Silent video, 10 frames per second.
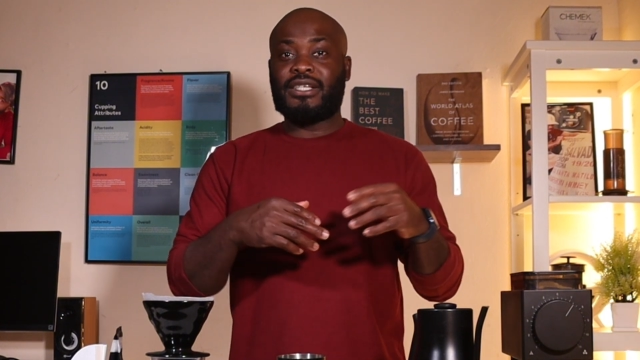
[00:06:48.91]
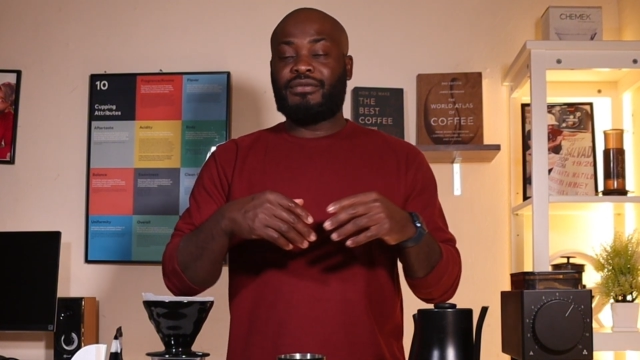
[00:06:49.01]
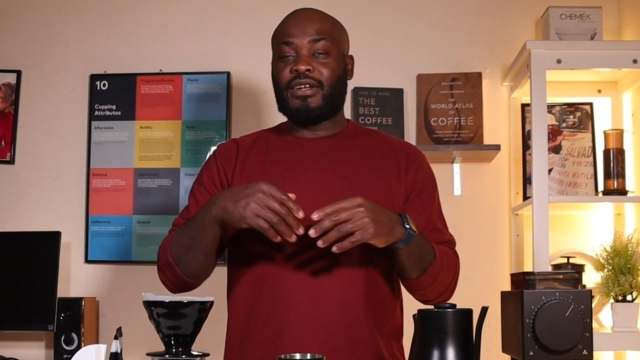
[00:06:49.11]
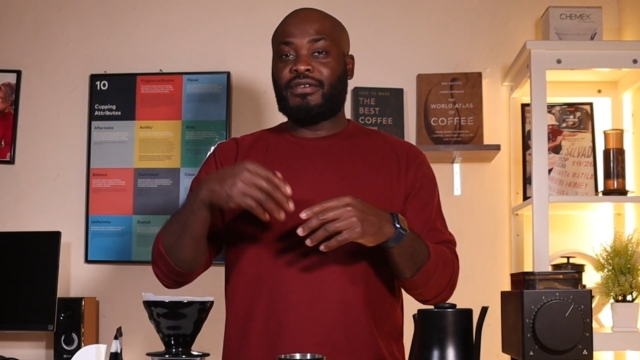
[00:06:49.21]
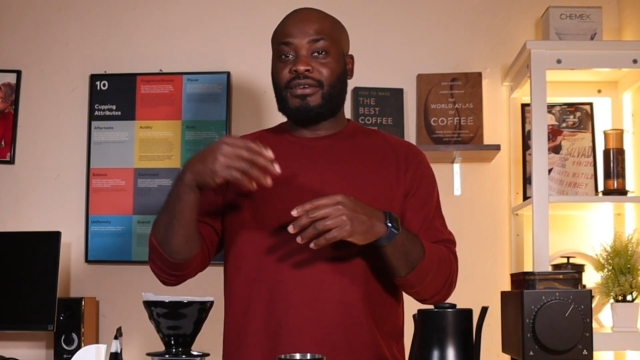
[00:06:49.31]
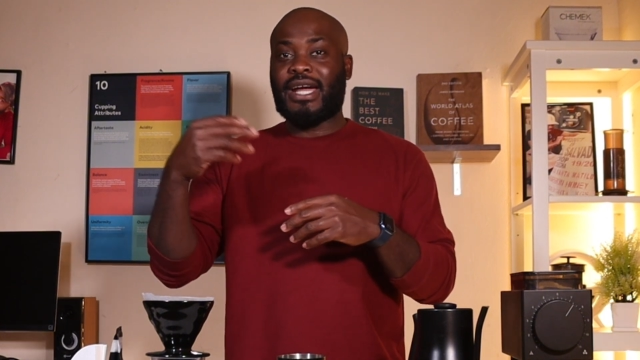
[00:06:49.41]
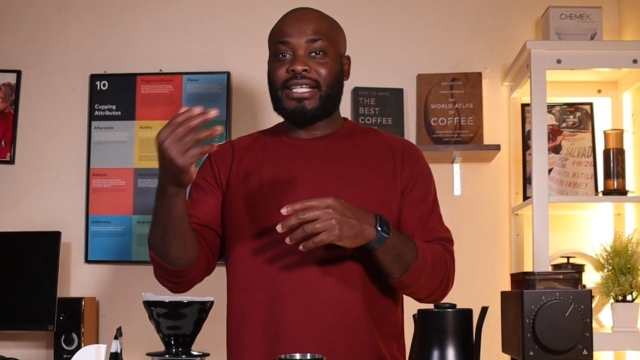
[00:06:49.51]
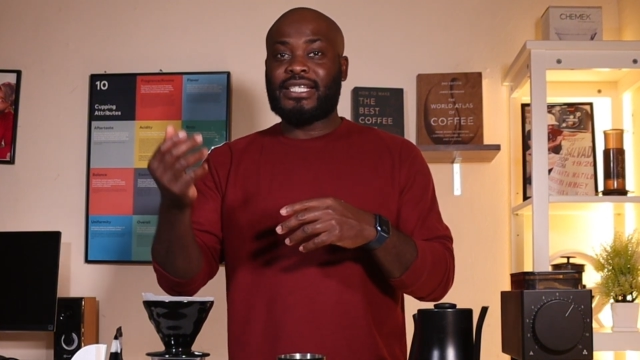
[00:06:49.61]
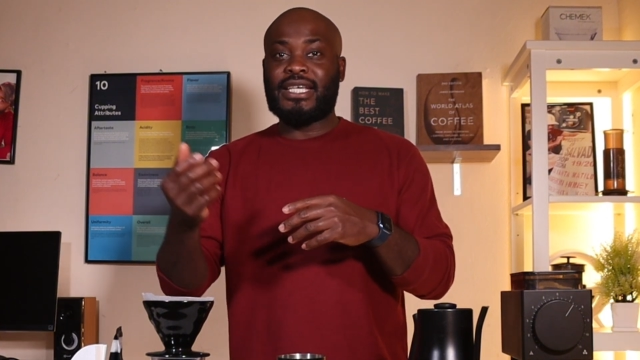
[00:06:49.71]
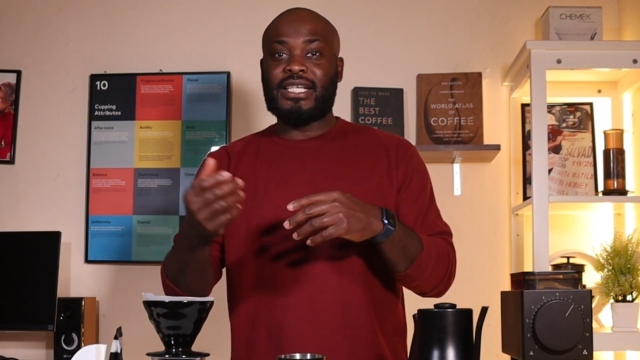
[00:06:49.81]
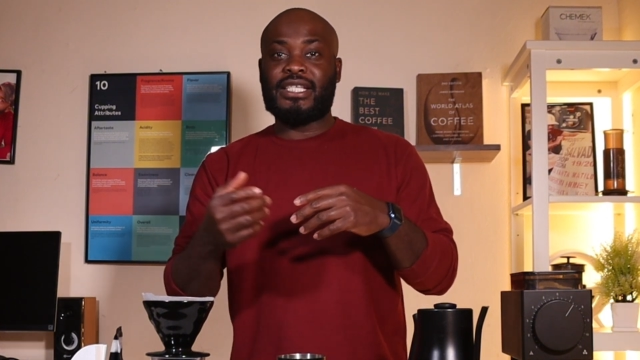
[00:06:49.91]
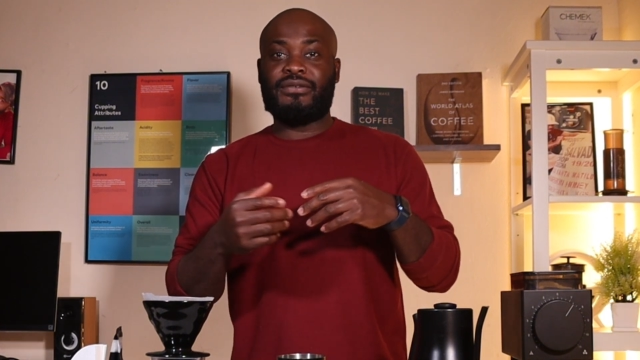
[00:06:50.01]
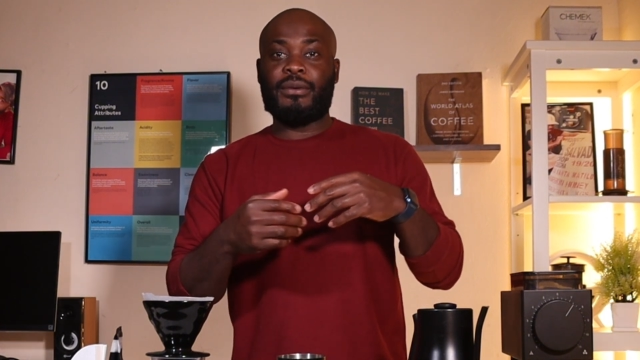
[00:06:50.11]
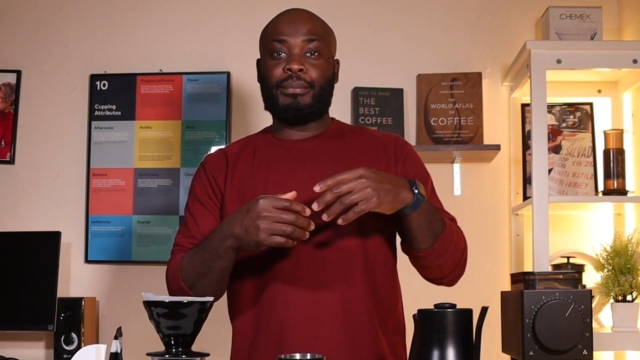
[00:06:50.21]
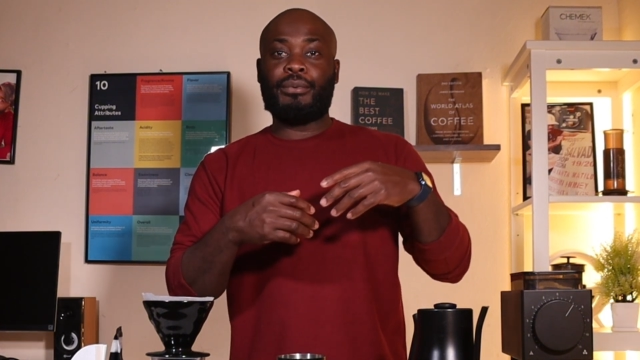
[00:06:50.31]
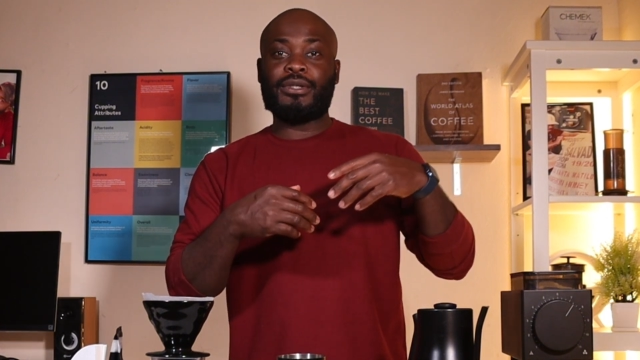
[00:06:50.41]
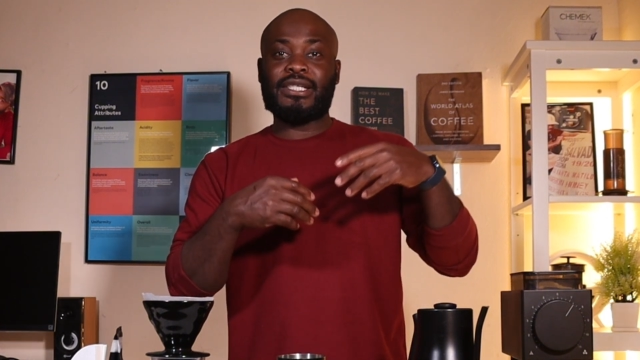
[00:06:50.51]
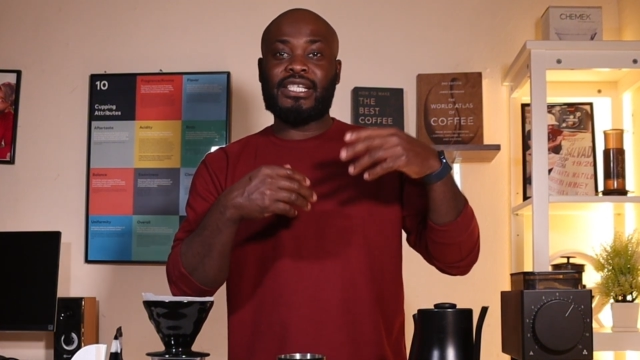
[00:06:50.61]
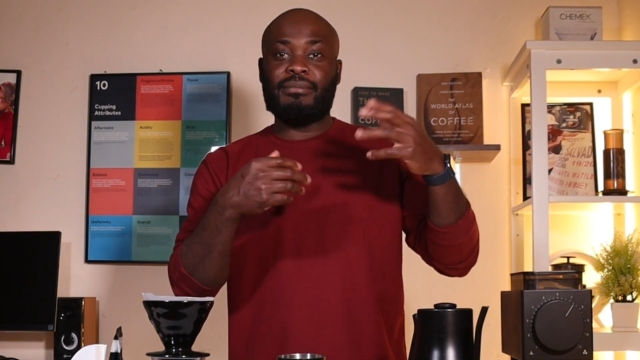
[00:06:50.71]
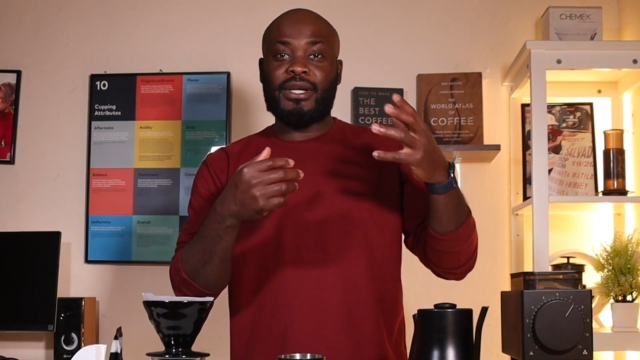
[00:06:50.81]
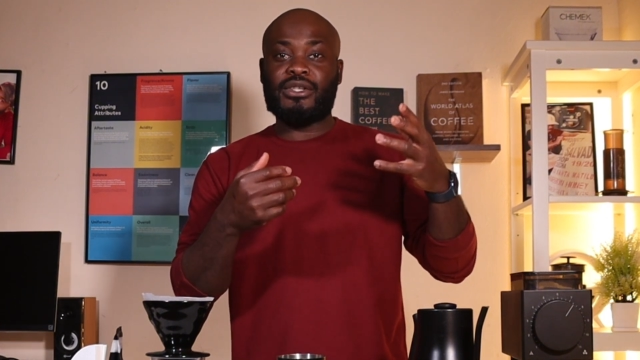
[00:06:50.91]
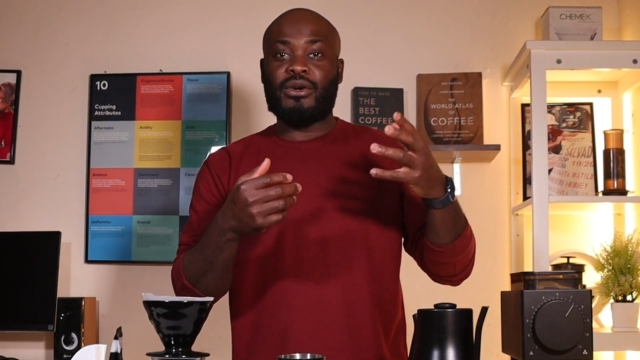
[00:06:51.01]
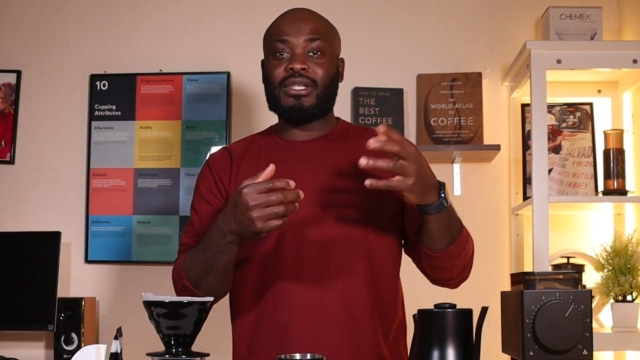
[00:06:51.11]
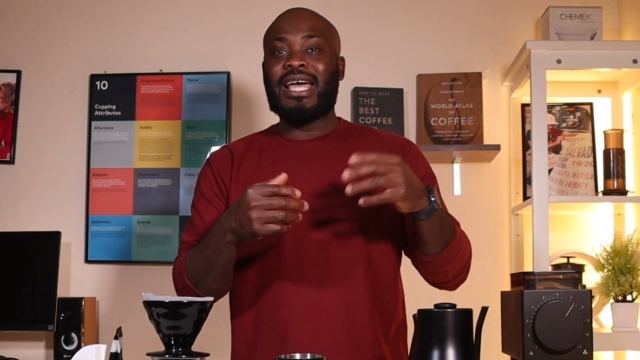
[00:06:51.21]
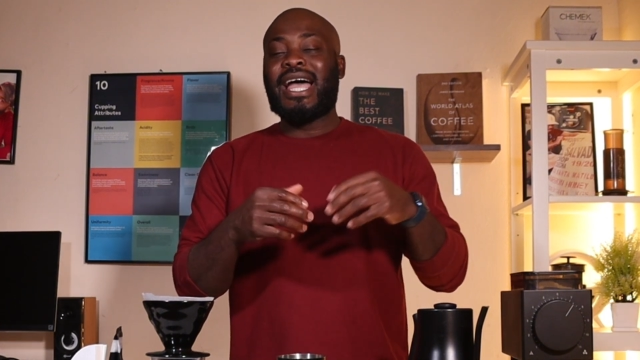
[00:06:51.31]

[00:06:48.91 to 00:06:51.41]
different variety, different processing method,